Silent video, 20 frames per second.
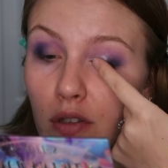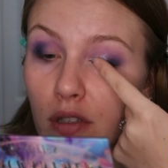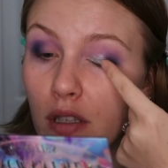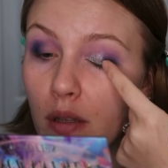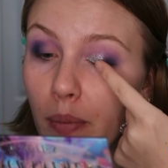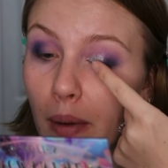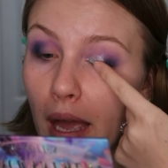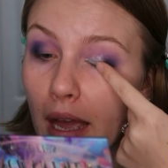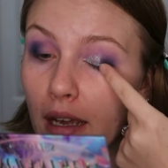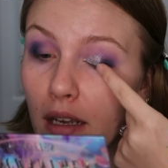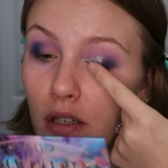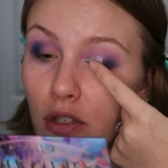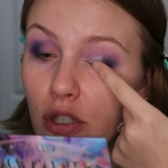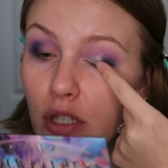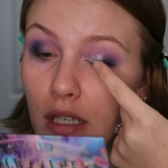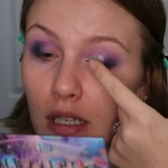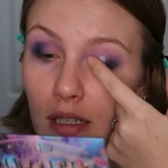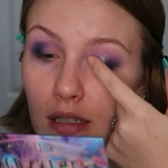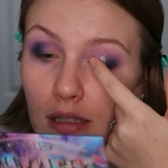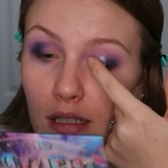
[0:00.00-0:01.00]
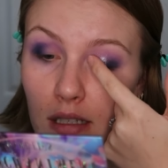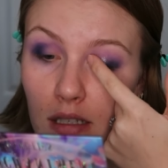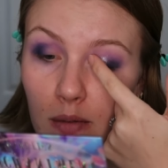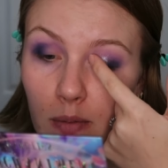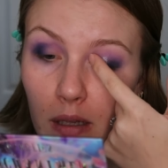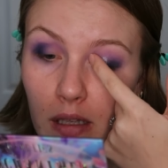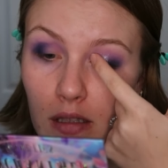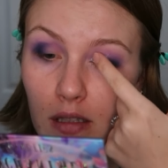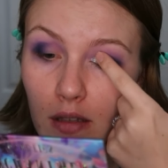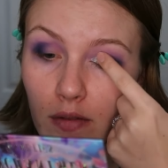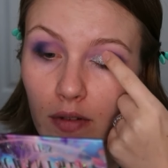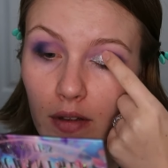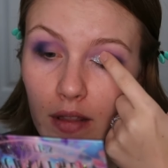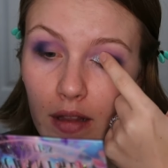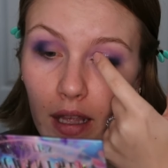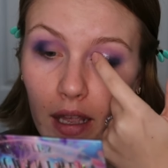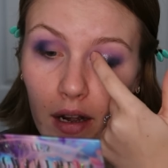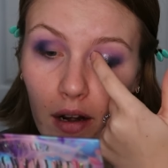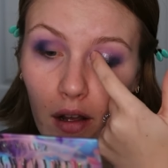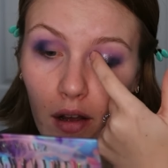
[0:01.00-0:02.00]
so the packaging is expensive, and
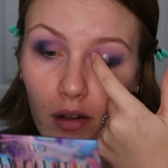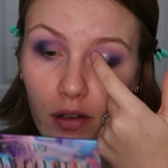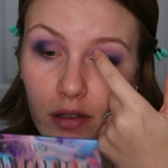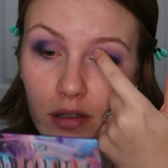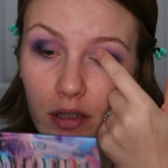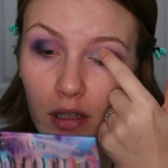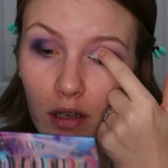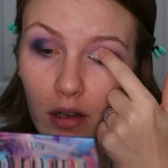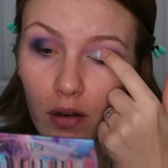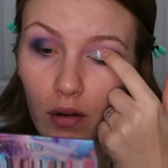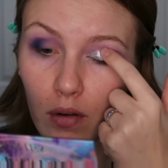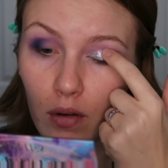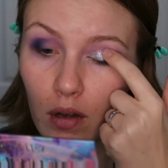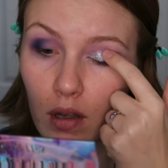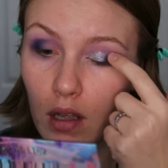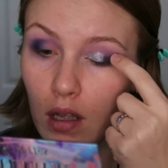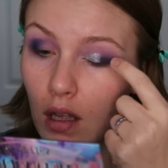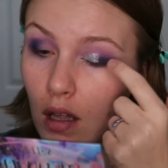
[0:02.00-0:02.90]
then also